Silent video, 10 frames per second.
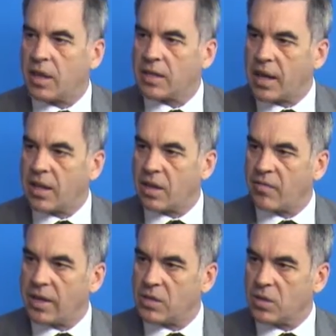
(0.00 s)
like
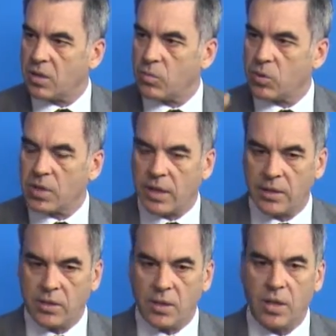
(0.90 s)
cardiovascular
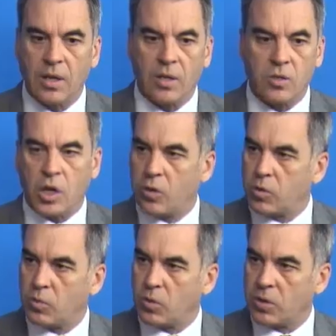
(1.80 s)
mortality,
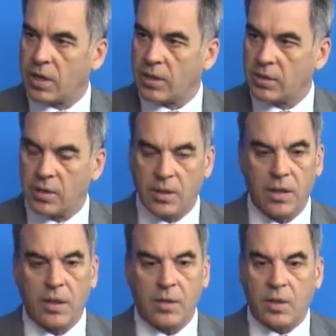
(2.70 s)
total mortality,
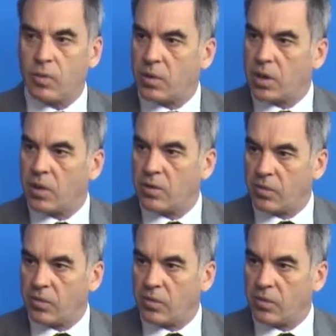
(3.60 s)
there were no